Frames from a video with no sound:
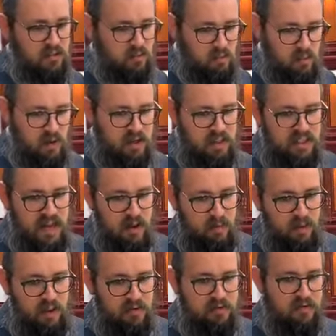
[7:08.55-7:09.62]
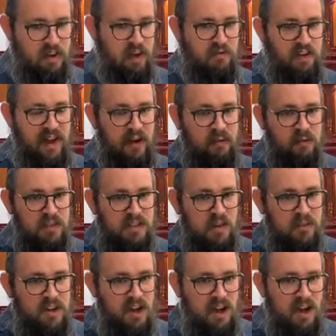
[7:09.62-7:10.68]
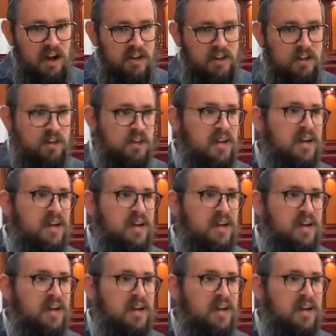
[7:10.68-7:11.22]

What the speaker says: one example of how something higher